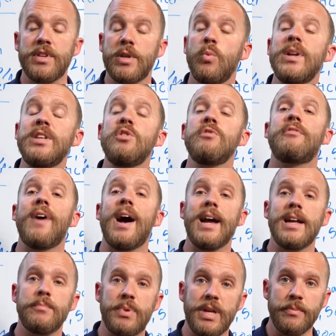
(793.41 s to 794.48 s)
And when you
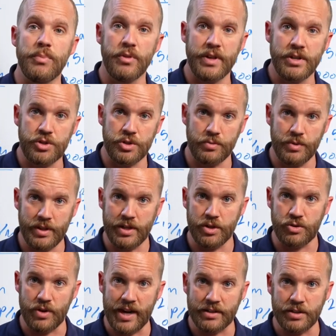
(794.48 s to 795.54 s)
find people that you're really
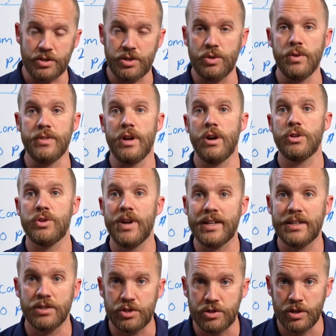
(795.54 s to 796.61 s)
attracted to and they're
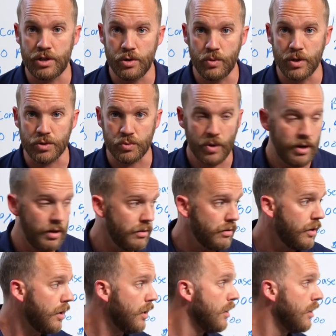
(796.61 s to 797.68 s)
attracted to you as well,